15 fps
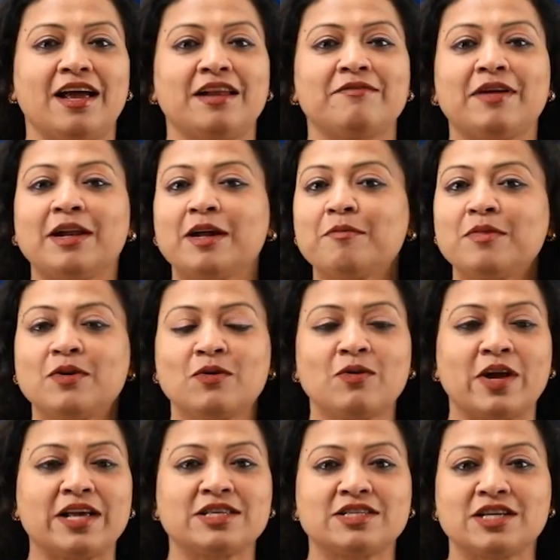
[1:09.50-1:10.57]
and welcome
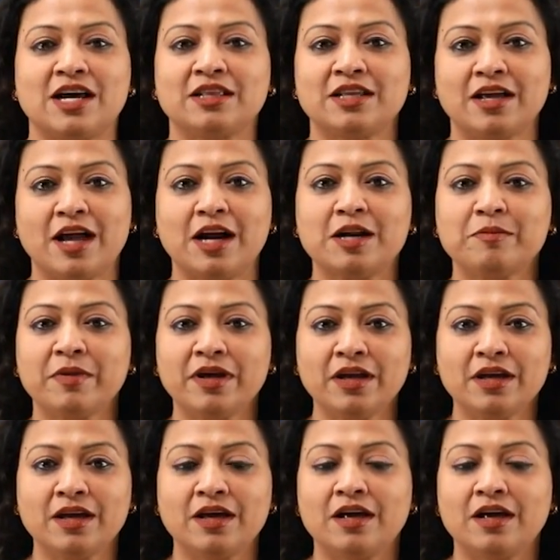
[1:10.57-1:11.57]
to S. Chand Academy.